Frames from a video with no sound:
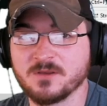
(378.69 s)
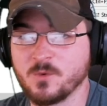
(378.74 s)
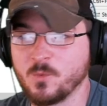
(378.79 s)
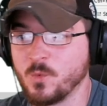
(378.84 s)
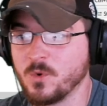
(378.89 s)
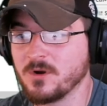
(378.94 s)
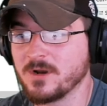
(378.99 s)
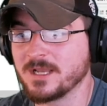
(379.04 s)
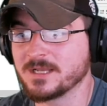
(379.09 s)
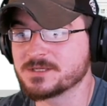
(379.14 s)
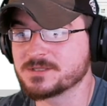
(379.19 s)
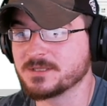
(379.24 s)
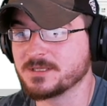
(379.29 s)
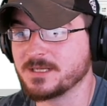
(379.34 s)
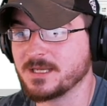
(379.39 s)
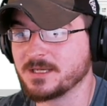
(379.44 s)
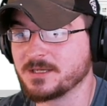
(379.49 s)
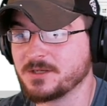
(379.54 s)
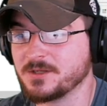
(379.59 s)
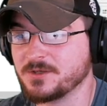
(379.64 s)
We're actually
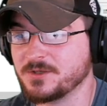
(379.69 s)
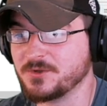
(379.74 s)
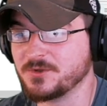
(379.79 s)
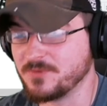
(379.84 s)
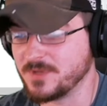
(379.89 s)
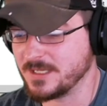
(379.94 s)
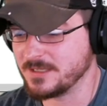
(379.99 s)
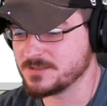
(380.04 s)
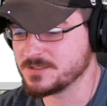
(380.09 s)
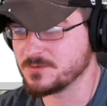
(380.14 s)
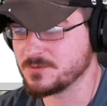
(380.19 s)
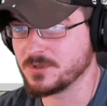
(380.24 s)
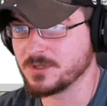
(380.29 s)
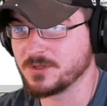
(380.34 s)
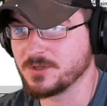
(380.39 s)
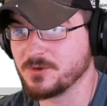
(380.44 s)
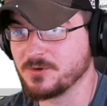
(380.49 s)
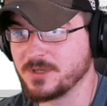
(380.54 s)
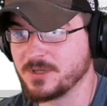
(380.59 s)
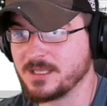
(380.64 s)
not going to do that, so we're
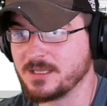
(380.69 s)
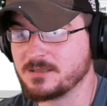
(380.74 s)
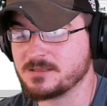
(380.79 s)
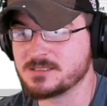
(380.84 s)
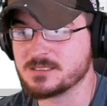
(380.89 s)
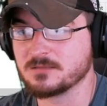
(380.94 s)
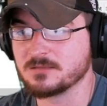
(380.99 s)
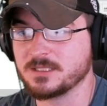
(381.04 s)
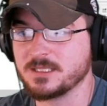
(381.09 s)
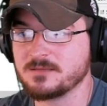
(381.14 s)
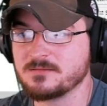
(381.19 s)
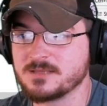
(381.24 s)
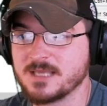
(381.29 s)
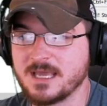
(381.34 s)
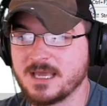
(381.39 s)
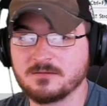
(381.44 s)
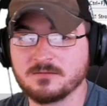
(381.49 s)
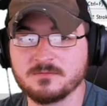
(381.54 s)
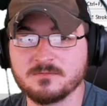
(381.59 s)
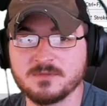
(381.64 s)
going to go ahead and delete
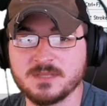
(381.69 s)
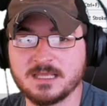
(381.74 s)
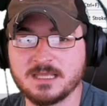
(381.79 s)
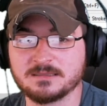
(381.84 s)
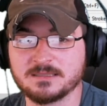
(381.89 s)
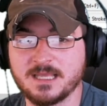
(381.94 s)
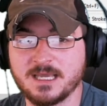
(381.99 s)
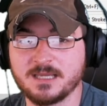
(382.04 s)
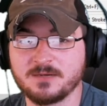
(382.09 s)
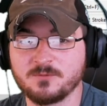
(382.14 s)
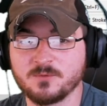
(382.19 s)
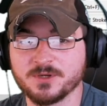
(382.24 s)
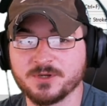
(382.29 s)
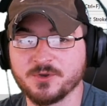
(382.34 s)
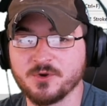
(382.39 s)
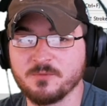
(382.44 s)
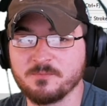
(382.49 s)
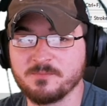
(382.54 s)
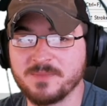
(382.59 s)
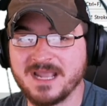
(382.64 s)
that, that line. We're
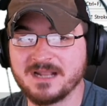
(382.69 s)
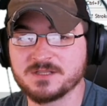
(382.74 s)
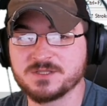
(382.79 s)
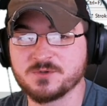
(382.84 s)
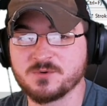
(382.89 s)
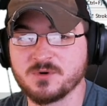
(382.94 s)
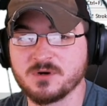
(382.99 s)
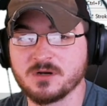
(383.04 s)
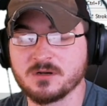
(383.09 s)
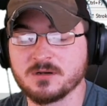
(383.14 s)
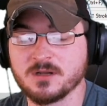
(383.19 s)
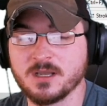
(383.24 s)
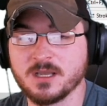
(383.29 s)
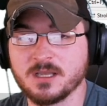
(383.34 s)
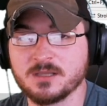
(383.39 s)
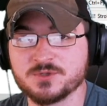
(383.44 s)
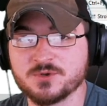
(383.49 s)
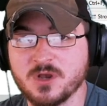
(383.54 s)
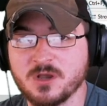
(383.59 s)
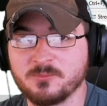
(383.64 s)
going to go back to our
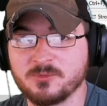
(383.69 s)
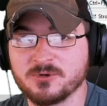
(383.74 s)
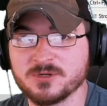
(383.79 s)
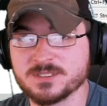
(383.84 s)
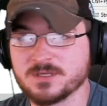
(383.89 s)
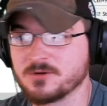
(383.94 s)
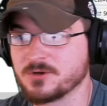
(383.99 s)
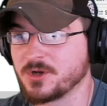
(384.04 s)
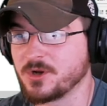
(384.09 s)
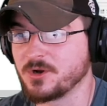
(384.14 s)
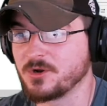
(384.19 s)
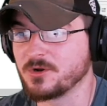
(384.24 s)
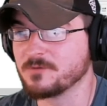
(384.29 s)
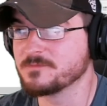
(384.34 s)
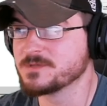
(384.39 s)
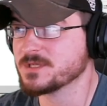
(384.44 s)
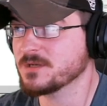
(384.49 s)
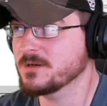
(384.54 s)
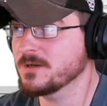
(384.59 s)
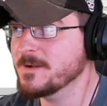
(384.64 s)
uh, droppers or
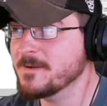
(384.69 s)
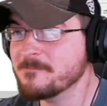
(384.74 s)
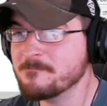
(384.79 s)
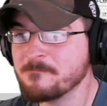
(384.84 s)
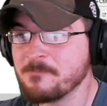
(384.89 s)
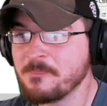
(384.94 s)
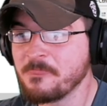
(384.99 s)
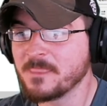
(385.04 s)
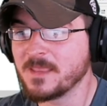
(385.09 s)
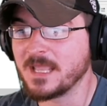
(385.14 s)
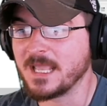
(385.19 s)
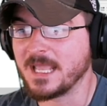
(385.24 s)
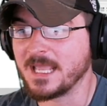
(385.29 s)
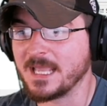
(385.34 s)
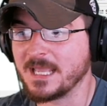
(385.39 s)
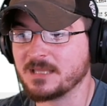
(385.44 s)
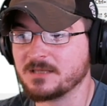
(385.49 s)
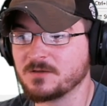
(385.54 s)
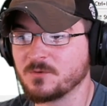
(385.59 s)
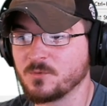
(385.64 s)
curves,
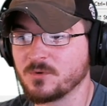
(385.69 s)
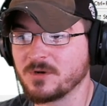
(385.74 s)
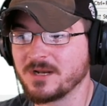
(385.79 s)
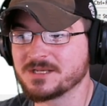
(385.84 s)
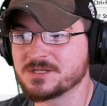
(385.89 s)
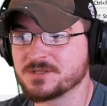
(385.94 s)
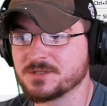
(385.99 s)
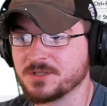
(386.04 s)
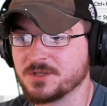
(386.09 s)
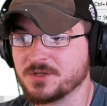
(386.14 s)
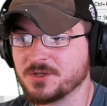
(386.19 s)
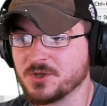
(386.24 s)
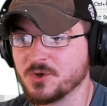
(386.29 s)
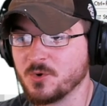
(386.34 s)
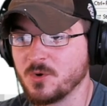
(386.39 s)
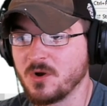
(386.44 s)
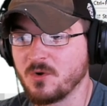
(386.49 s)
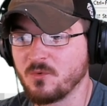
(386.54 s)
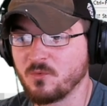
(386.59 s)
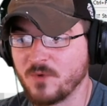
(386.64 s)
and we're actually going to
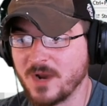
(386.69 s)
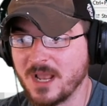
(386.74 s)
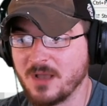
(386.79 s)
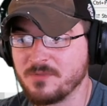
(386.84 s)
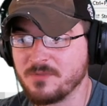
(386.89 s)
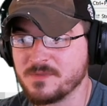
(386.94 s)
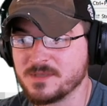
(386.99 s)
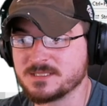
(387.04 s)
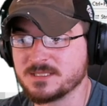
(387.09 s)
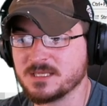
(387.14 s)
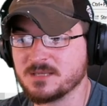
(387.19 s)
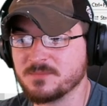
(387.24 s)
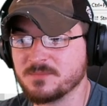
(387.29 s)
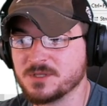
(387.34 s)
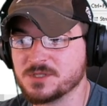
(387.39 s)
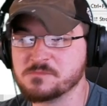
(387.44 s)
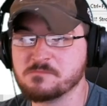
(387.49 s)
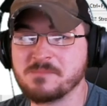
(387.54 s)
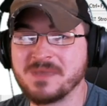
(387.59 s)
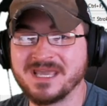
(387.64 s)
go around this
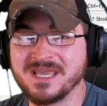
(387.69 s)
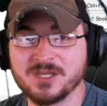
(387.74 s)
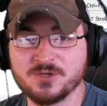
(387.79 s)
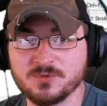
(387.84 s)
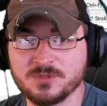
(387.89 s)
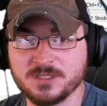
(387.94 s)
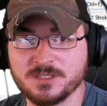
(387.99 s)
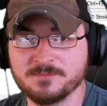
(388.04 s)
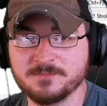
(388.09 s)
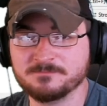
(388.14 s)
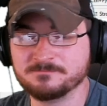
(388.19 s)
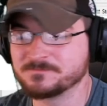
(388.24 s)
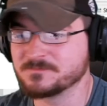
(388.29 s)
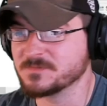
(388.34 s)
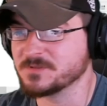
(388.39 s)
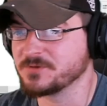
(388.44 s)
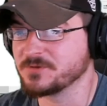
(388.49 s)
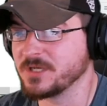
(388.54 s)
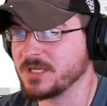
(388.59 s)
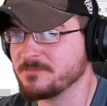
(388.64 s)
image manually,
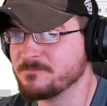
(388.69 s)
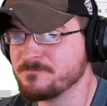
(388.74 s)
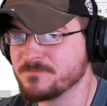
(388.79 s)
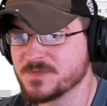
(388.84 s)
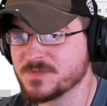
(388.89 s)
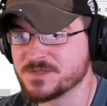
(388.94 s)
okay?